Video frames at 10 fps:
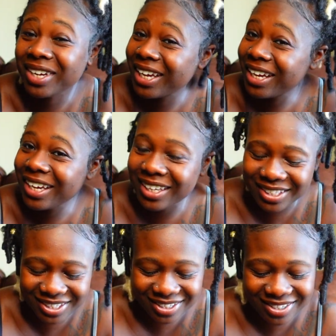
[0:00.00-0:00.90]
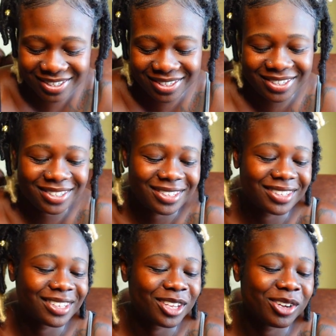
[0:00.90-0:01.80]
What?
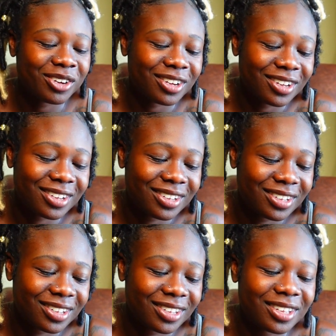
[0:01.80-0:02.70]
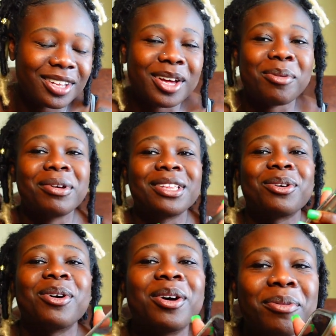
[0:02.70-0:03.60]
Y'all, I'm
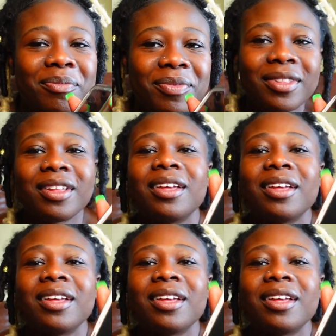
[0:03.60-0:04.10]
about to call him.